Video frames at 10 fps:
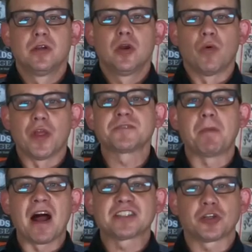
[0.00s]
when those
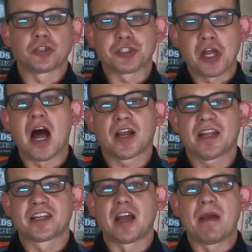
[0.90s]
bikes are stock
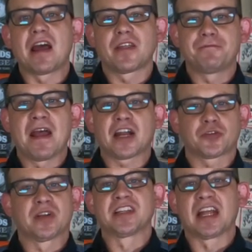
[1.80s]
and come out of the
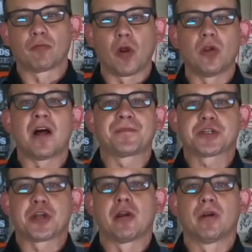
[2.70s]
factory and then they roll off the
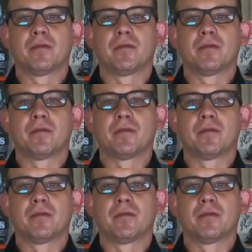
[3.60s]
showroom